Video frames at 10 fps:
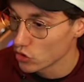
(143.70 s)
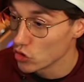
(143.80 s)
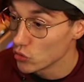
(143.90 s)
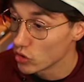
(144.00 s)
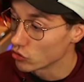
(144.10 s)

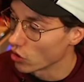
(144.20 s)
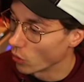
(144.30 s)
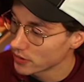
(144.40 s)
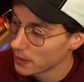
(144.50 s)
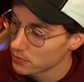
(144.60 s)
You
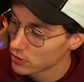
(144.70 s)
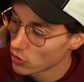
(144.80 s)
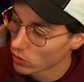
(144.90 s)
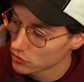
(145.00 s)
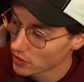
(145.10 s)
don't tip your
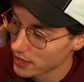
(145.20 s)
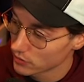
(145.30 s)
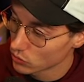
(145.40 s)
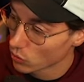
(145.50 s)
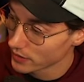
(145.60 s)
door
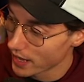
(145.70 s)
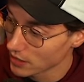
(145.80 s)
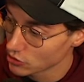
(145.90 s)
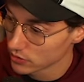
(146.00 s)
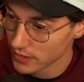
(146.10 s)

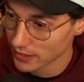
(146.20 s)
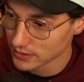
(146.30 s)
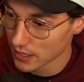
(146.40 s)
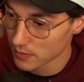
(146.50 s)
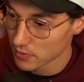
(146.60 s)
DoorDash next
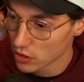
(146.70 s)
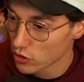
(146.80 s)
time.